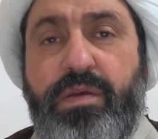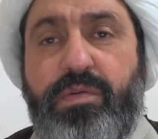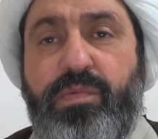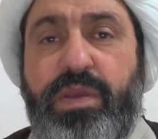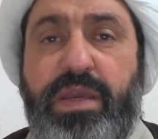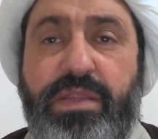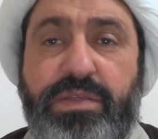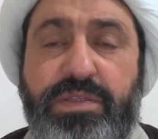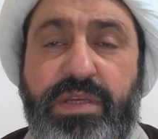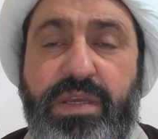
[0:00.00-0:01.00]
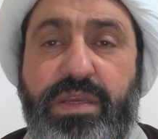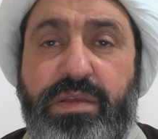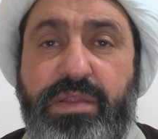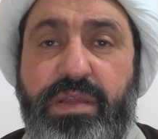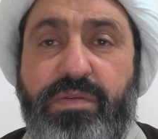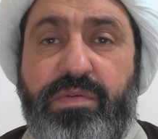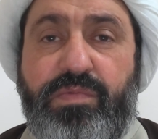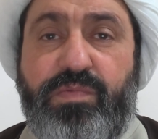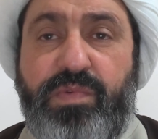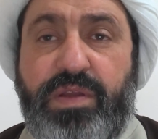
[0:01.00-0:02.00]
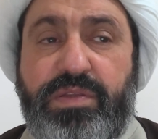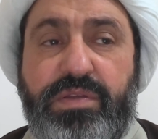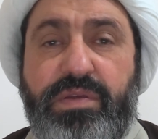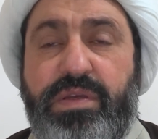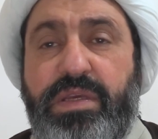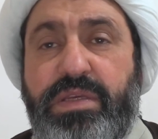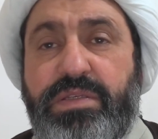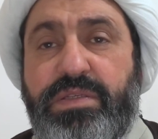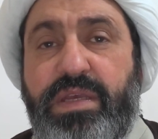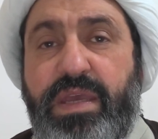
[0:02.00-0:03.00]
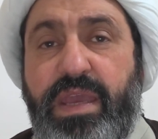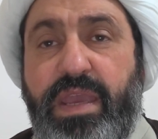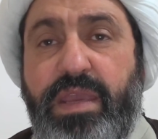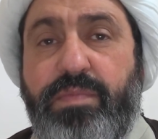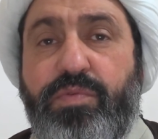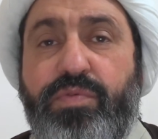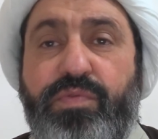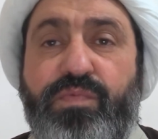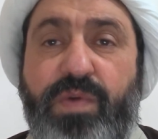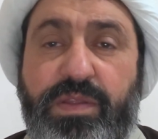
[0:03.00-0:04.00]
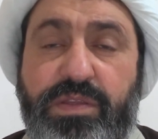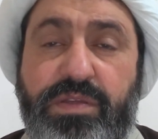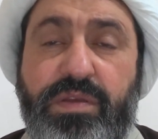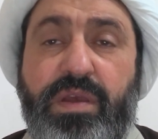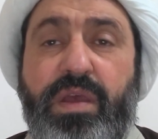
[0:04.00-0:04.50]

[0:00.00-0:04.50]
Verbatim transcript: we can say then what is the aim or what